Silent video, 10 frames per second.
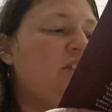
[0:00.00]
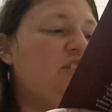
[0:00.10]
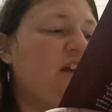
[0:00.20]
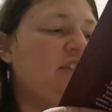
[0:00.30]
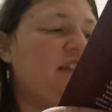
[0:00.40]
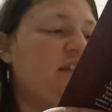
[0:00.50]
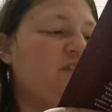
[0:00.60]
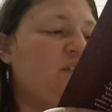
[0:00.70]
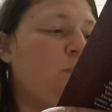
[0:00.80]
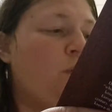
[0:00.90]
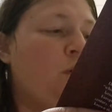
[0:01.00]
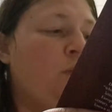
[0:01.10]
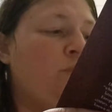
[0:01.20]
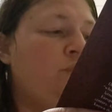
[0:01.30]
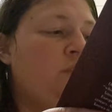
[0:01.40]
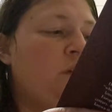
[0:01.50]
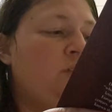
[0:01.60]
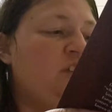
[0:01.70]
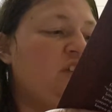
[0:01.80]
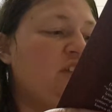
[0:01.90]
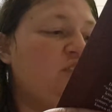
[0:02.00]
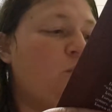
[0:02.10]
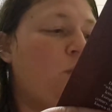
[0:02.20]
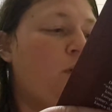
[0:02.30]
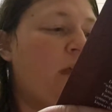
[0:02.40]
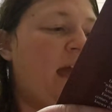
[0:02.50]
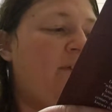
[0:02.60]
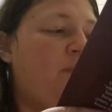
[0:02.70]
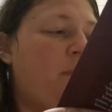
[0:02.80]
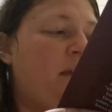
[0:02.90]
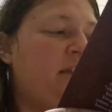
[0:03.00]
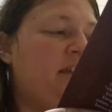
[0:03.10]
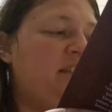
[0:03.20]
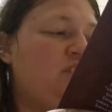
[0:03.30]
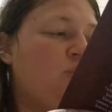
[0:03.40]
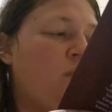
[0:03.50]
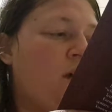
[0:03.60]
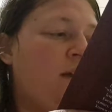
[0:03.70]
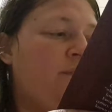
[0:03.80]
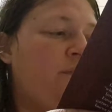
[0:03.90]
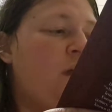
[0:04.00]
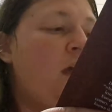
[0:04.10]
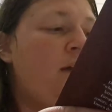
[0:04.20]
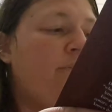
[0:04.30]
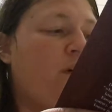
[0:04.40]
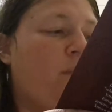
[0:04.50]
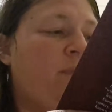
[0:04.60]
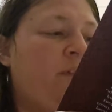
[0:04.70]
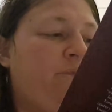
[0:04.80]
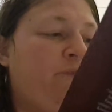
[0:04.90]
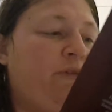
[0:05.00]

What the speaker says: just as the word alphabet is derived from the